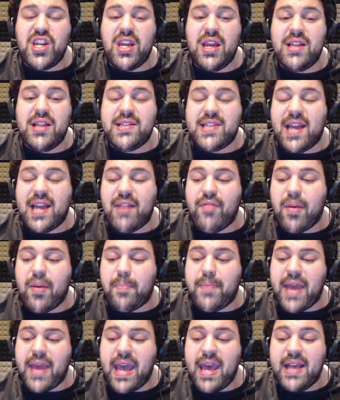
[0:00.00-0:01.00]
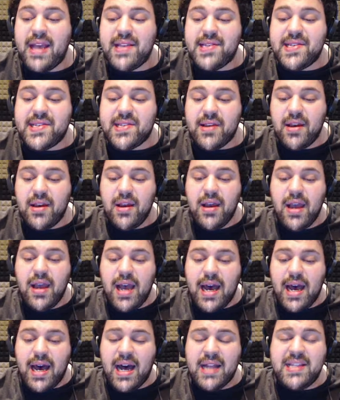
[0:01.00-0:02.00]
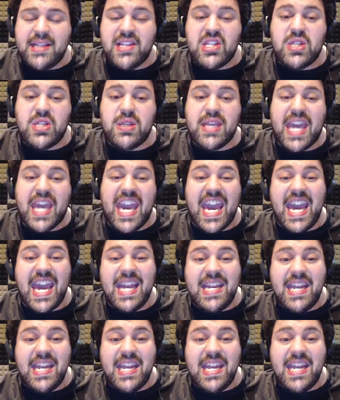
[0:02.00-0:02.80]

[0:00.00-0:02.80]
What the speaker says: inside of a Pez candy